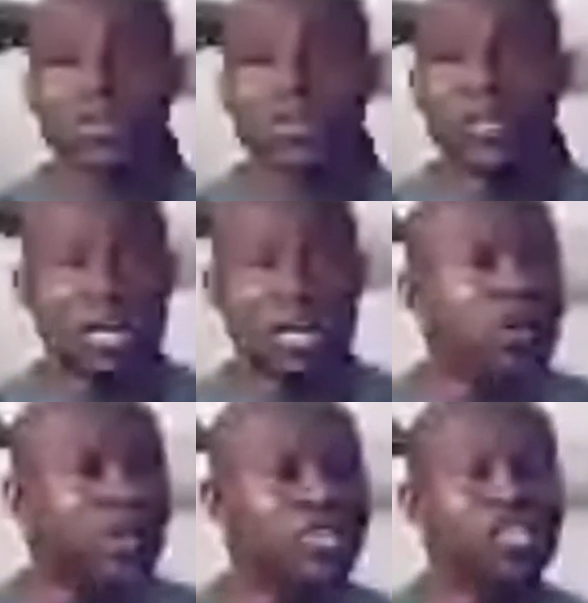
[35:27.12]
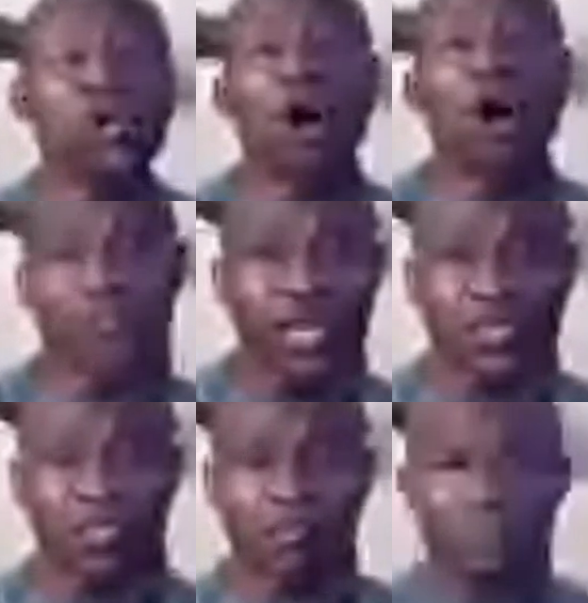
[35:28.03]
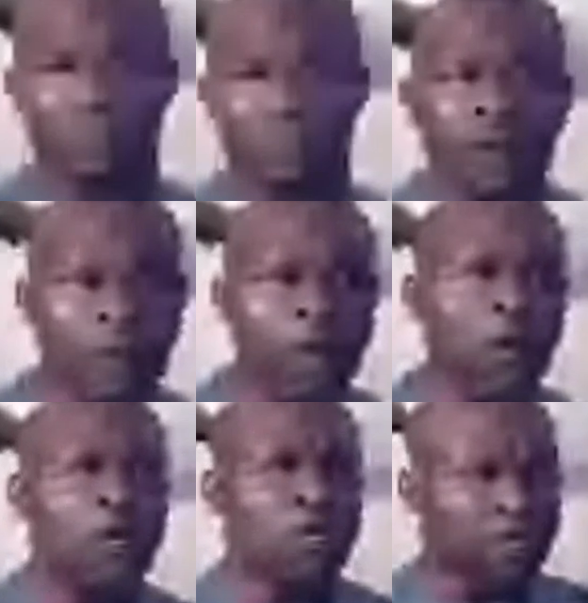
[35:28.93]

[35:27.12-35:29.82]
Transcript: and looking into other ways for